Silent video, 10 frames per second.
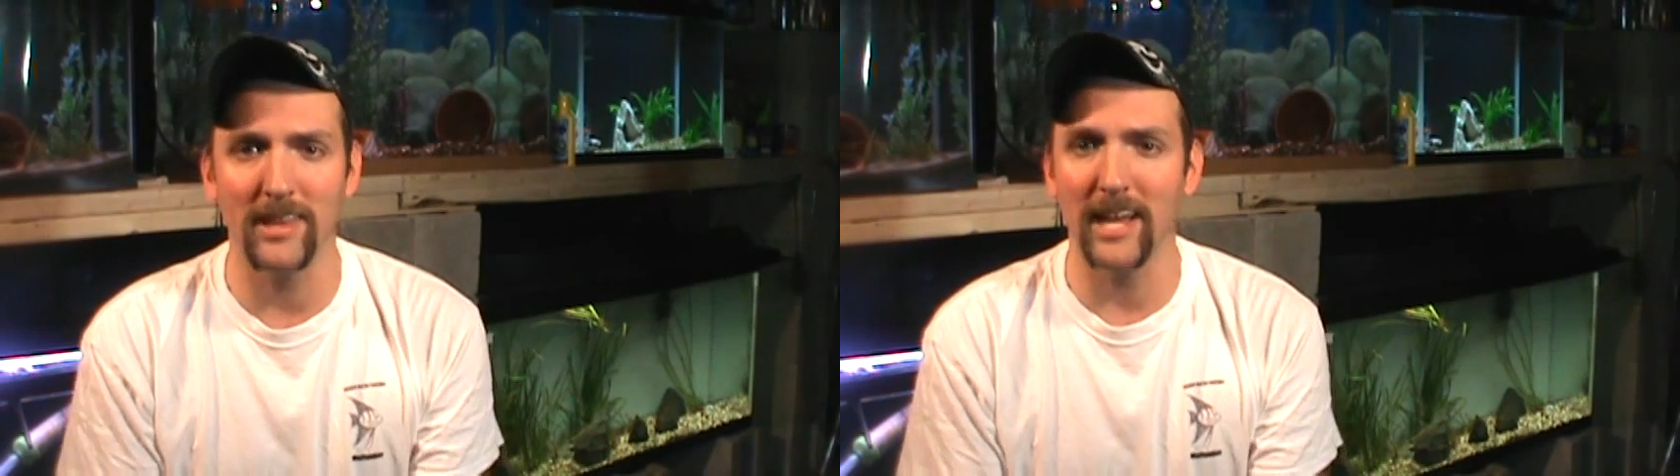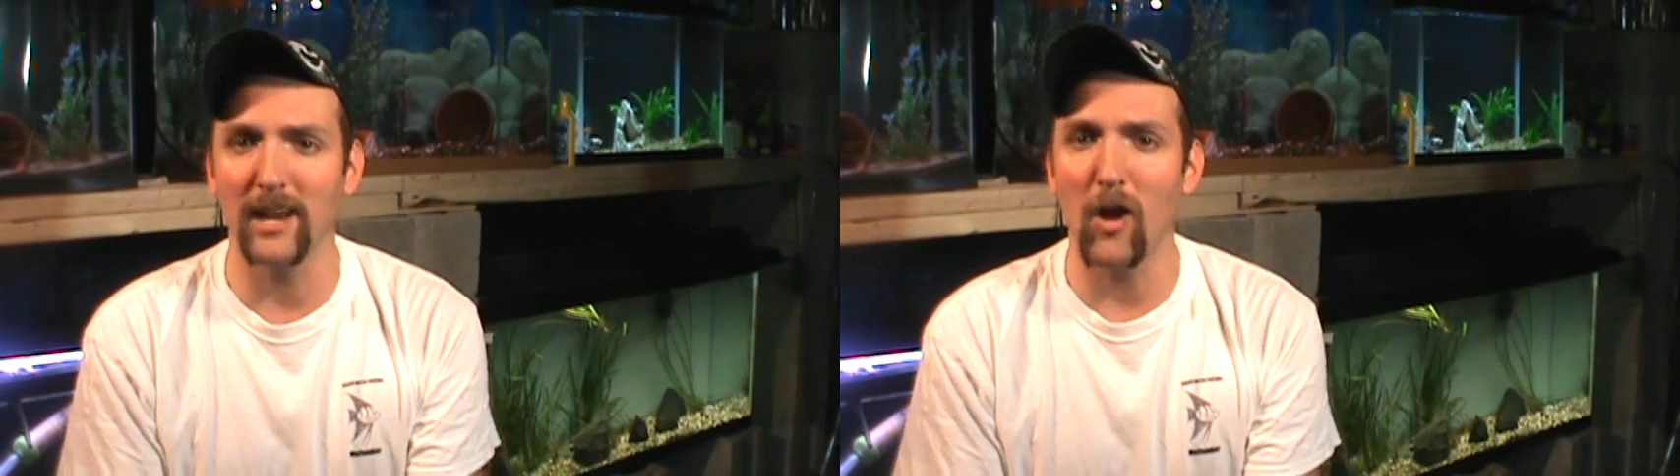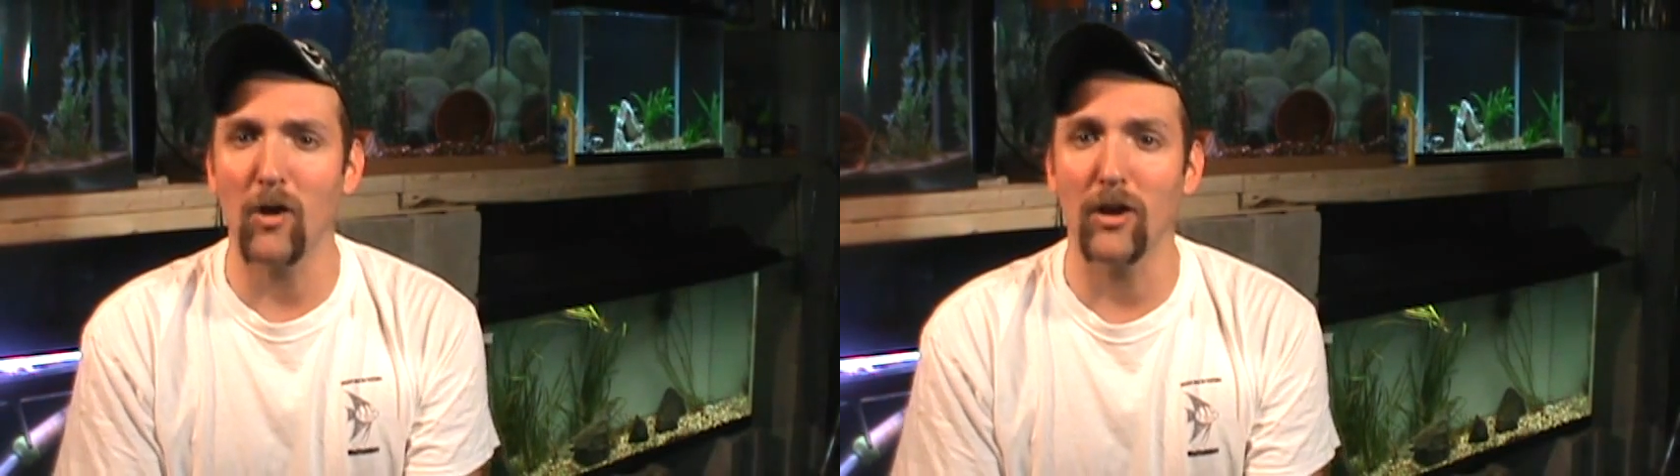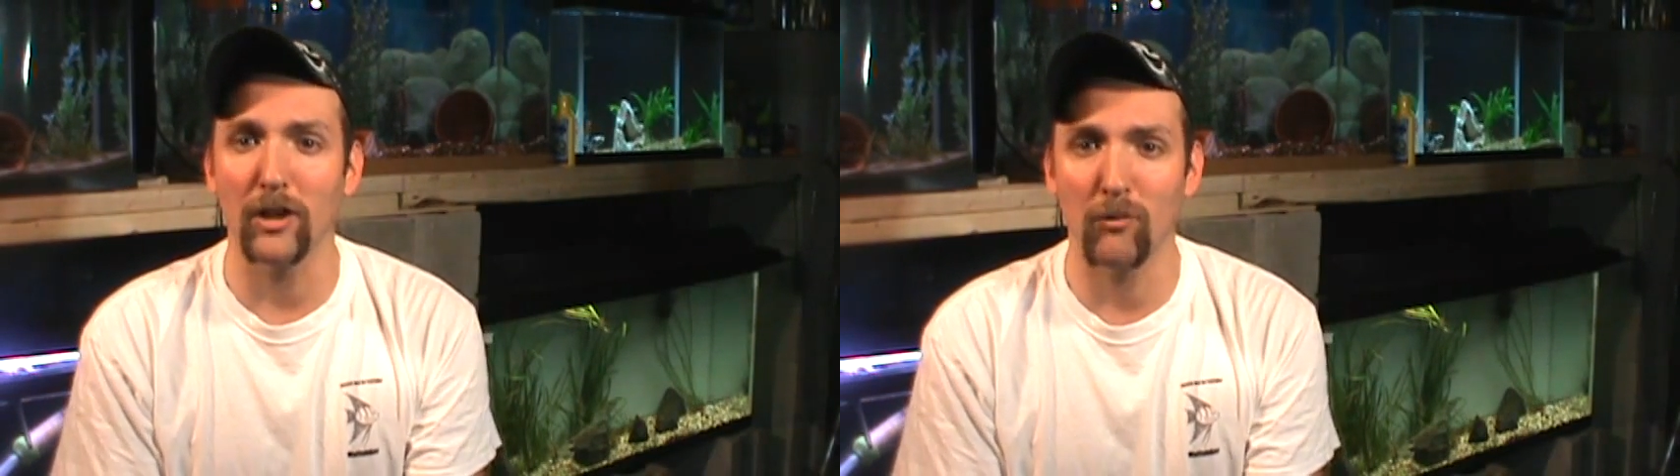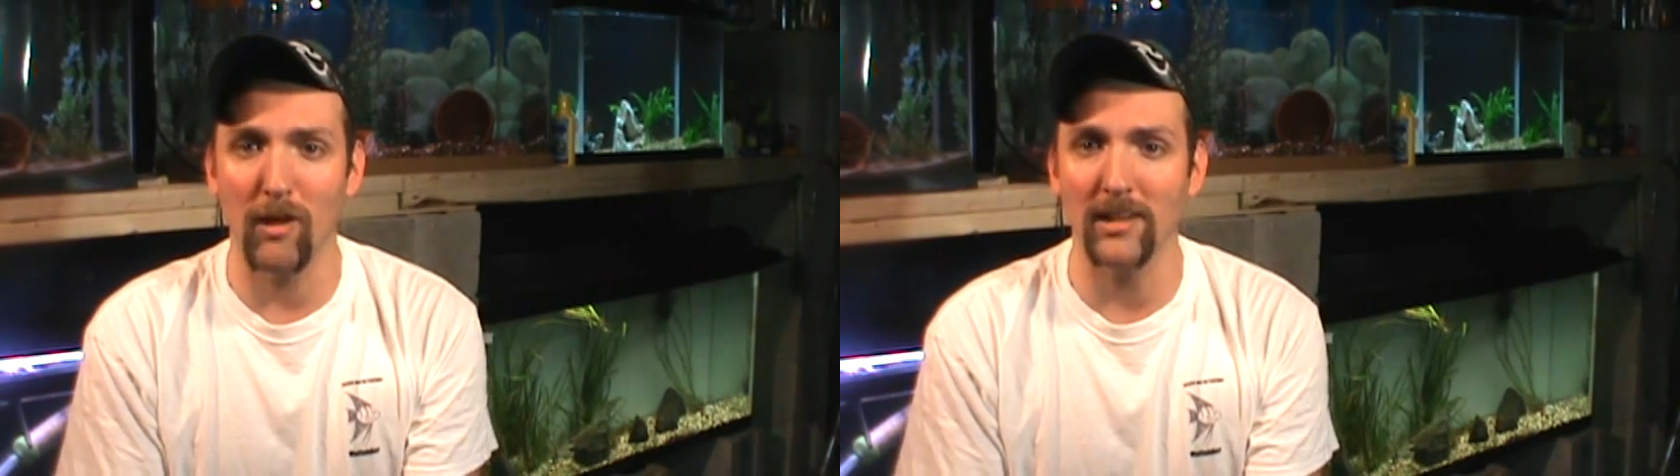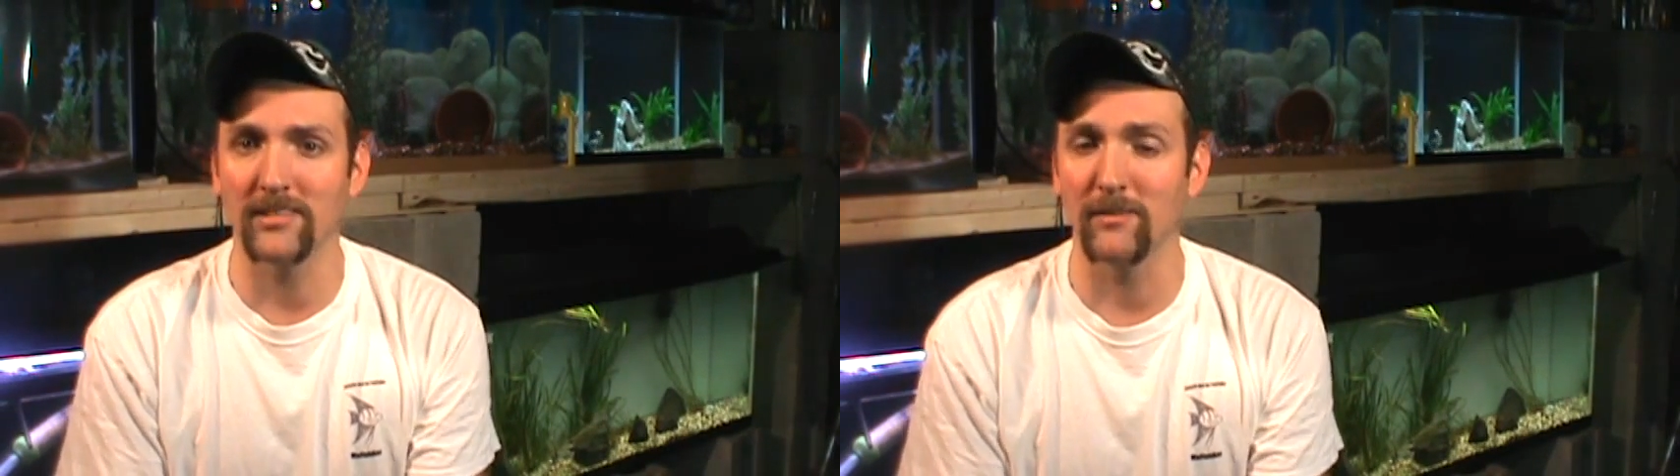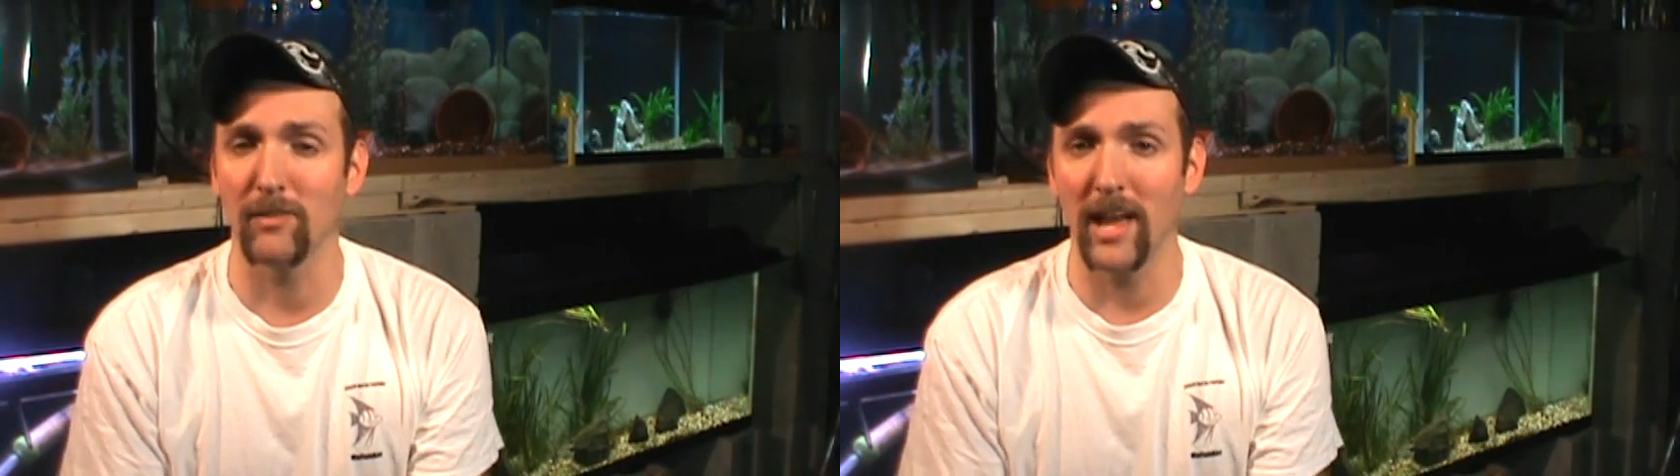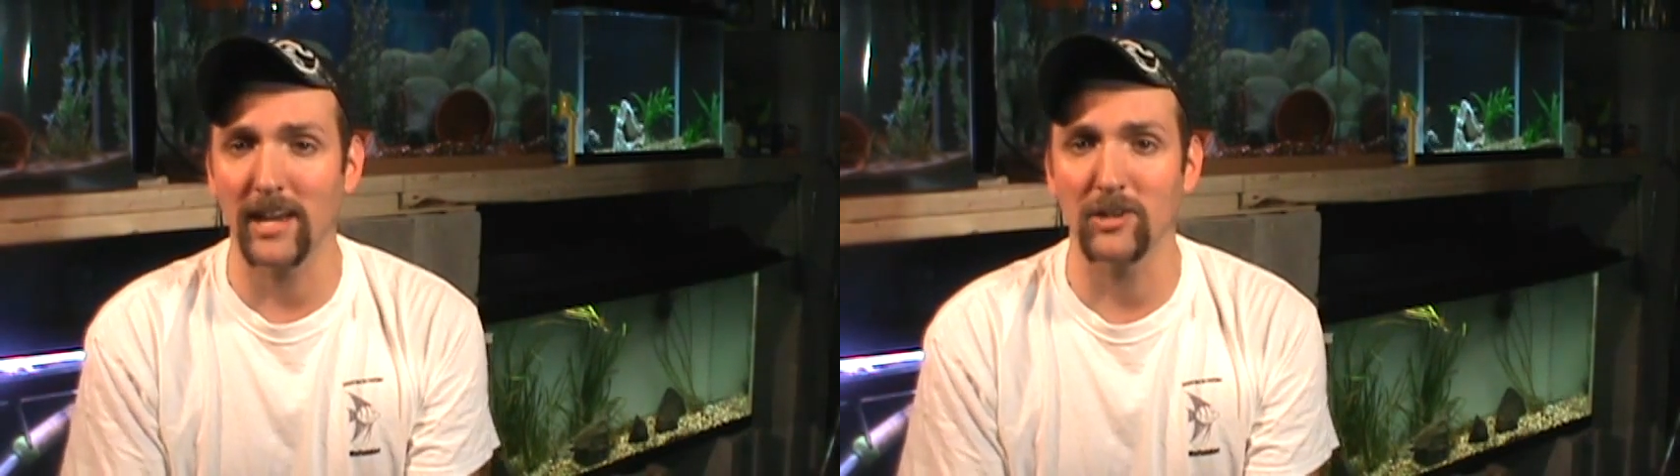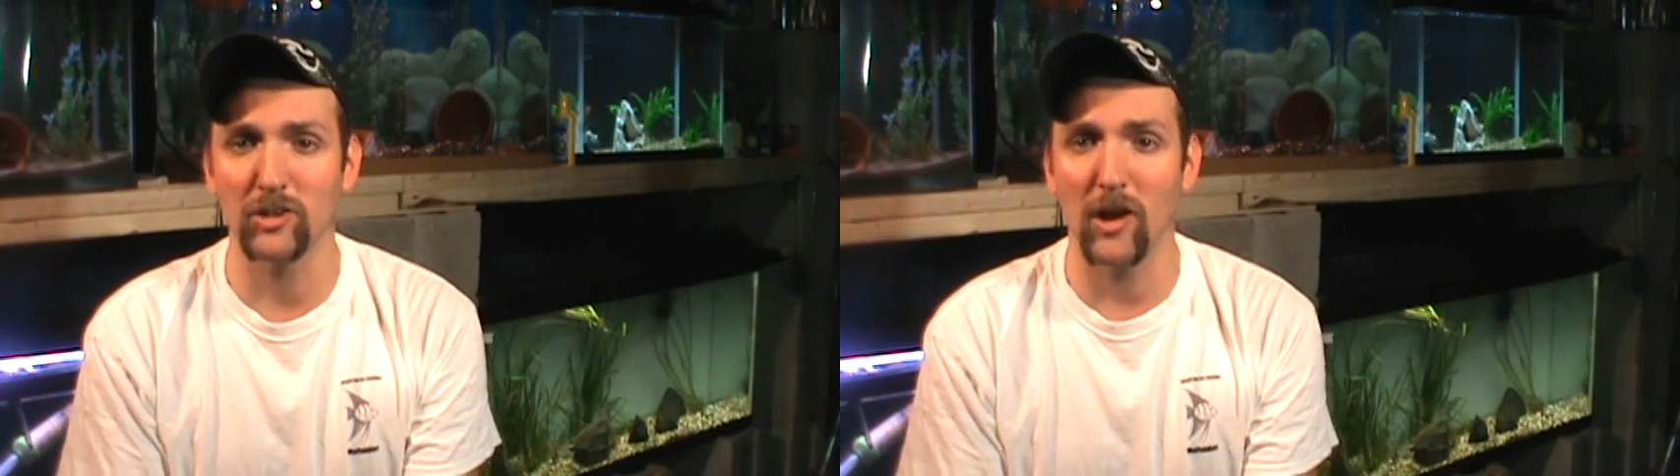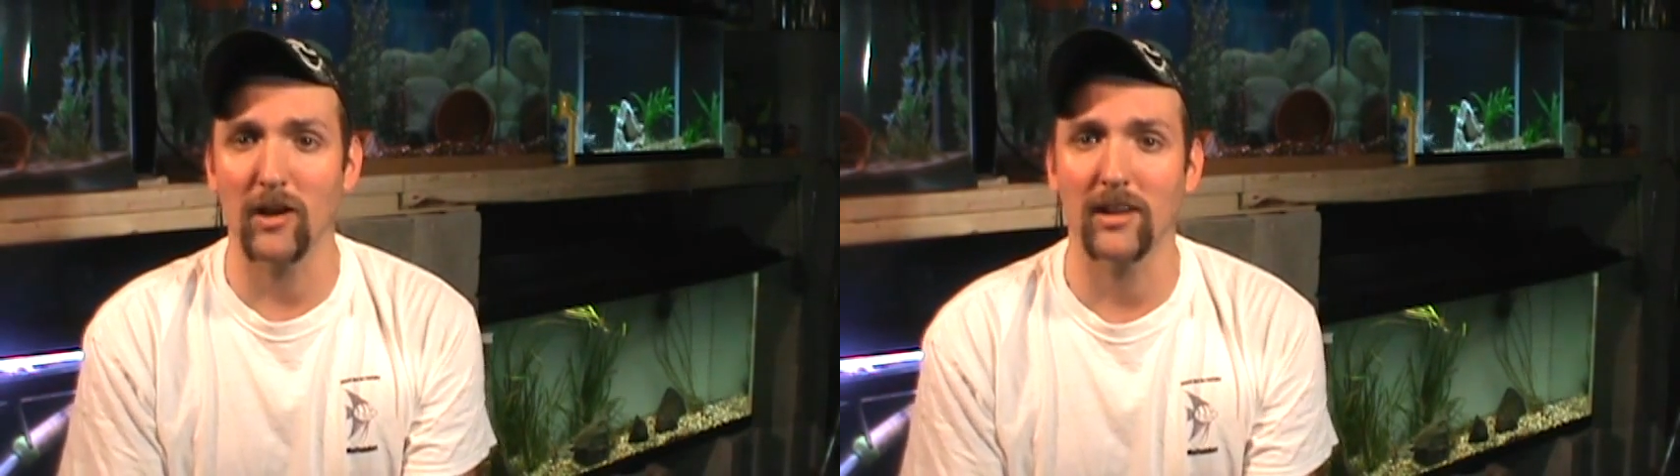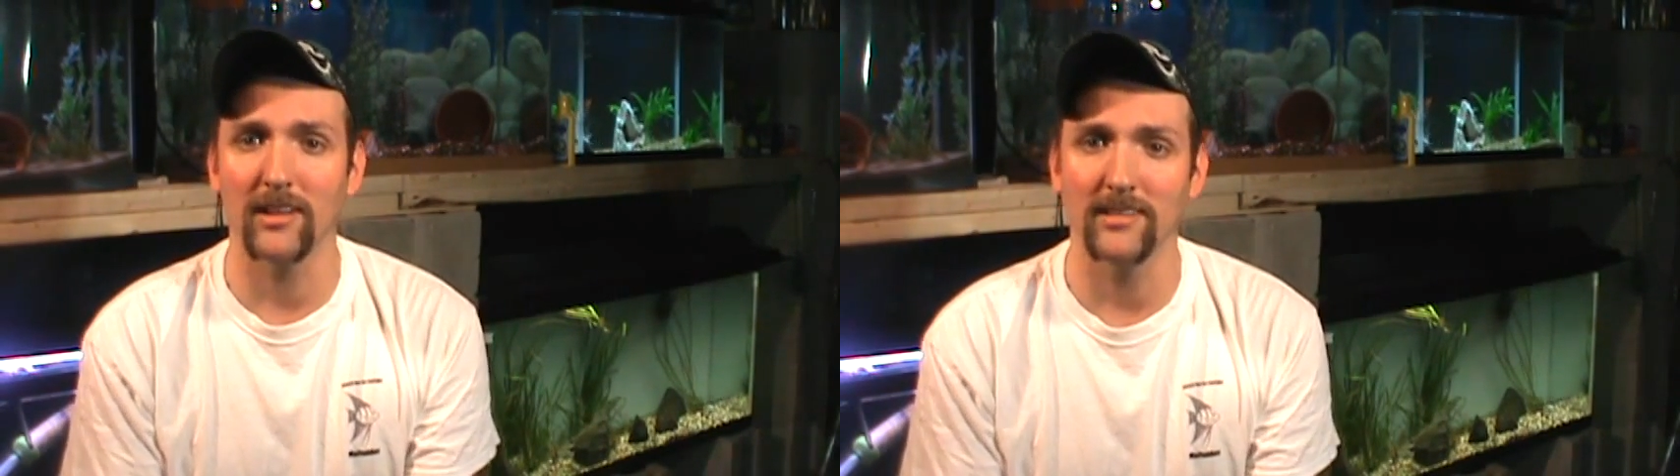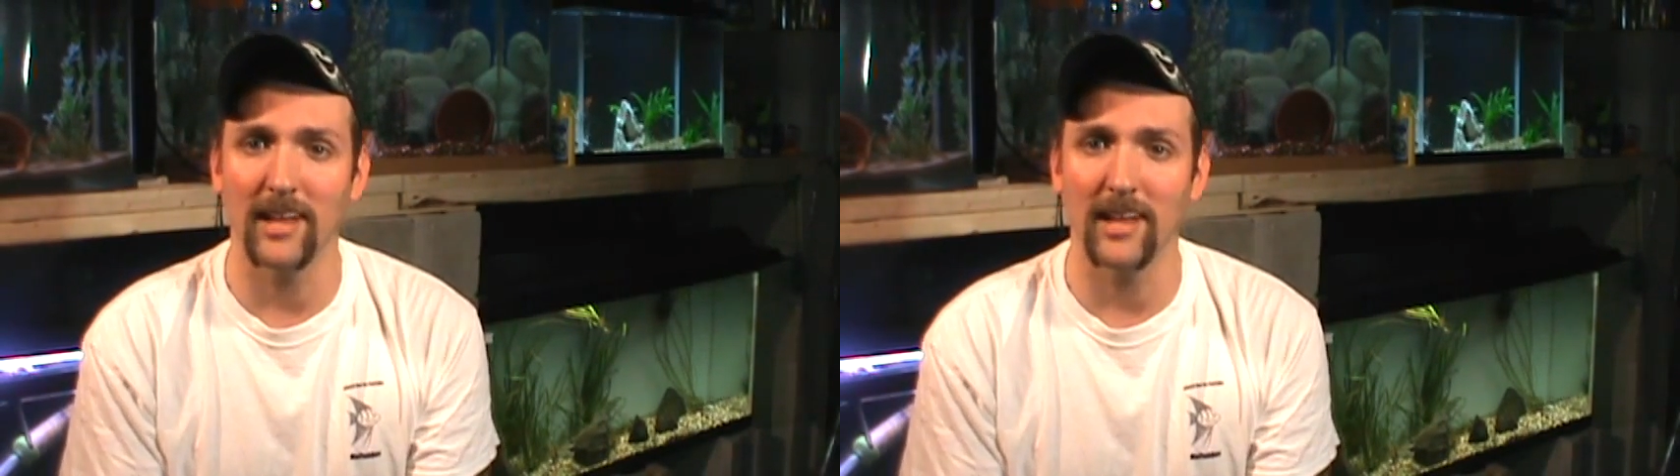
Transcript: they are aggressive like a shark.